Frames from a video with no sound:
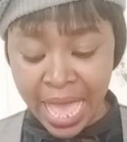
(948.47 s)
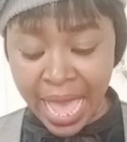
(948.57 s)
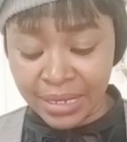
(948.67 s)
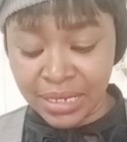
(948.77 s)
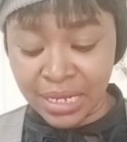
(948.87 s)

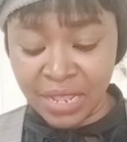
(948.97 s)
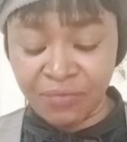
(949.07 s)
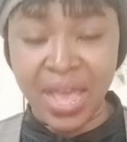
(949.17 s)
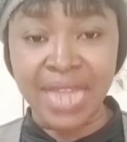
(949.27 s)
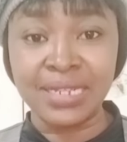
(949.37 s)
and
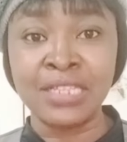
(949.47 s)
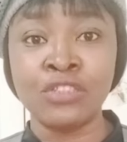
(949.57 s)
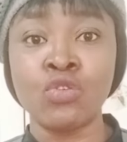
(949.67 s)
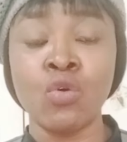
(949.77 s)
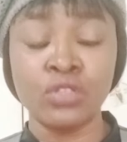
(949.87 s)
delivered
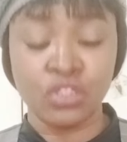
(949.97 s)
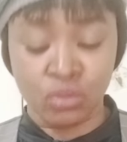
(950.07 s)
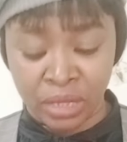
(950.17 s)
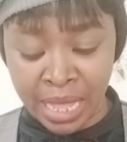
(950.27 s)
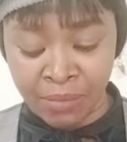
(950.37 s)
his goods
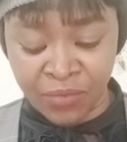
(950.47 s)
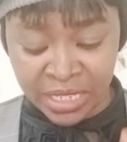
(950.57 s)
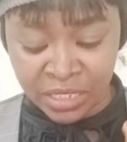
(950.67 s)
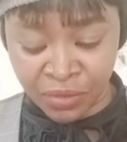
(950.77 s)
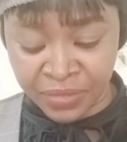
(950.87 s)
to them.
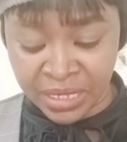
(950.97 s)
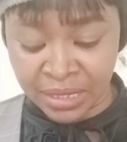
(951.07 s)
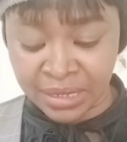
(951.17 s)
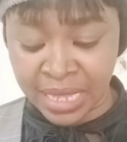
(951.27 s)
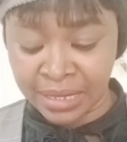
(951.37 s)
Verse
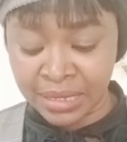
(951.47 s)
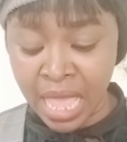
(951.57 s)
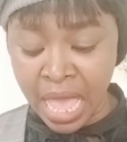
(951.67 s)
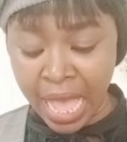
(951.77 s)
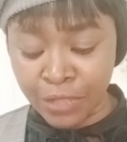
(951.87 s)
15 says,
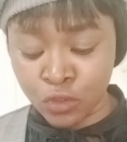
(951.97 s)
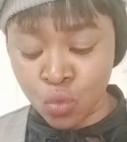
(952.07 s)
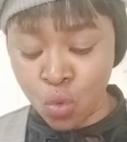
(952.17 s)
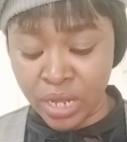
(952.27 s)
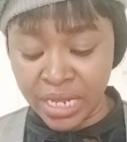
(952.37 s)
And
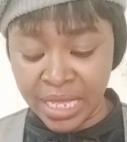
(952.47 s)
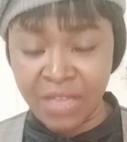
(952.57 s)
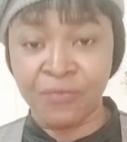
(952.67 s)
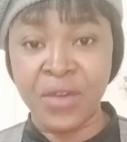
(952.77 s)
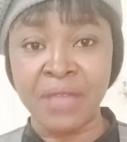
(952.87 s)
to one he
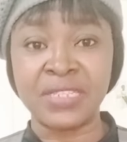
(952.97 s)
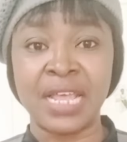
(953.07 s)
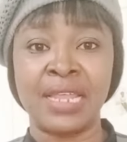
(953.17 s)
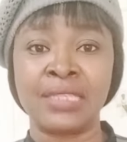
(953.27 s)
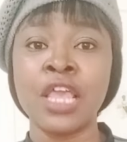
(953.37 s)
gave five
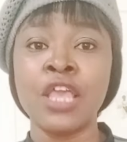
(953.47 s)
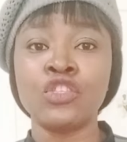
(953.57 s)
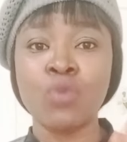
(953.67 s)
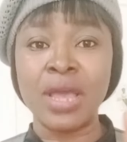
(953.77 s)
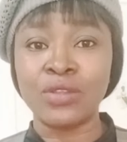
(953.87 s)
talents,
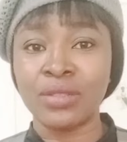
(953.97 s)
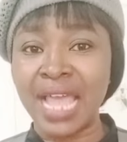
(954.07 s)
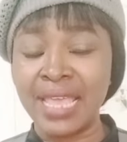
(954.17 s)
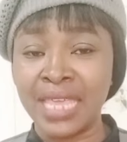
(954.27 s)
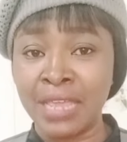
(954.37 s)
to
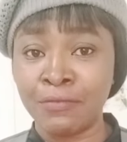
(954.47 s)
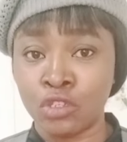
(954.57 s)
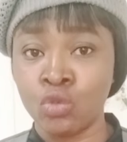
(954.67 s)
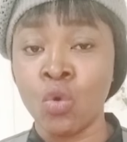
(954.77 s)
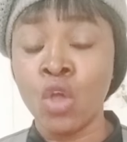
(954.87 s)
another he gave
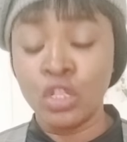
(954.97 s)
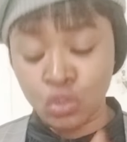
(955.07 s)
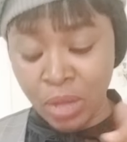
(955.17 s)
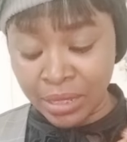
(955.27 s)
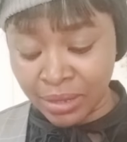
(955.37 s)
two,
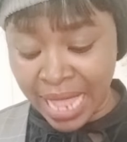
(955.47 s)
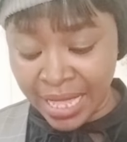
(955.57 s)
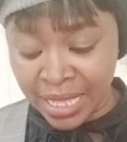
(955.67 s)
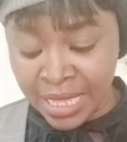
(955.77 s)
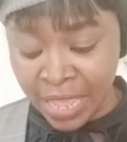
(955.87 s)
to
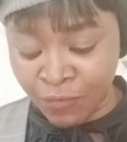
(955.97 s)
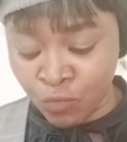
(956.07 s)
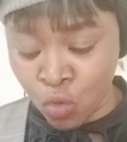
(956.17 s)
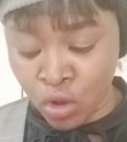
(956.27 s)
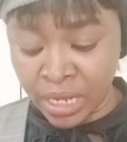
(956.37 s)
another he
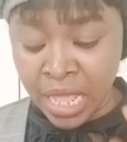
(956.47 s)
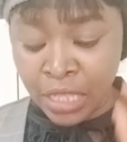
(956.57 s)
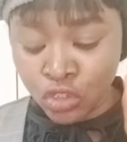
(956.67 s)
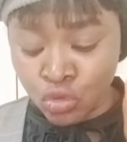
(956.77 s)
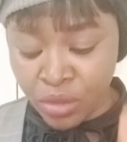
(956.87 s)
gave one,
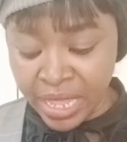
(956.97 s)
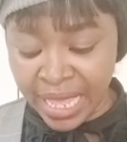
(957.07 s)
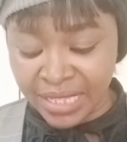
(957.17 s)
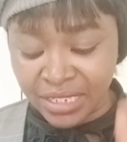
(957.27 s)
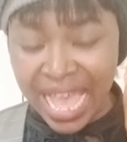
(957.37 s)
to
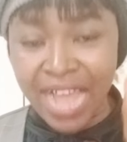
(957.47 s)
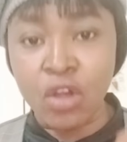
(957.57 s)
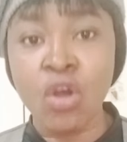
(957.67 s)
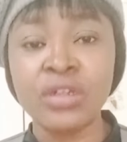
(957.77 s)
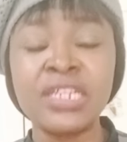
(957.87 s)
each
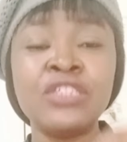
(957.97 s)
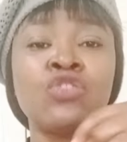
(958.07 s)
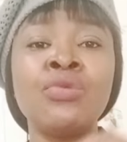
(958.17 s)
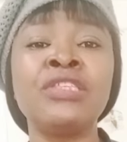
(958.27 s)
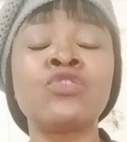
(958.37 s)
according
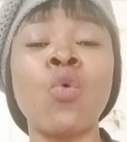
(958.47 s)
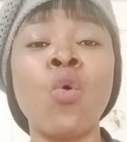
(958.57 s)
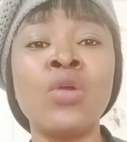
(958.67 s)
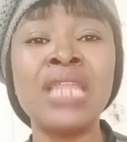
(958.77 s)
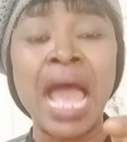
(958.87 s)
to his
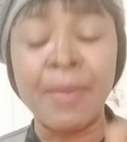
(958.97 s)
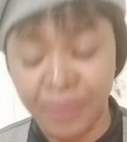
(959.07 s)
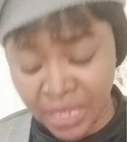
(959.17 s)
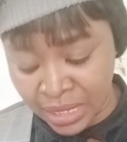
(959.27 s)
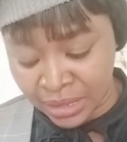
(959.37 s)
own
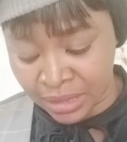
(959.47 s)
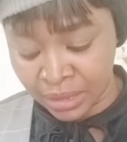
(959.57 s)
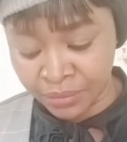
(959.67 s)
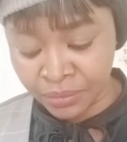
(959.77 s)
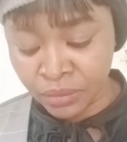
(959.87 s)
ability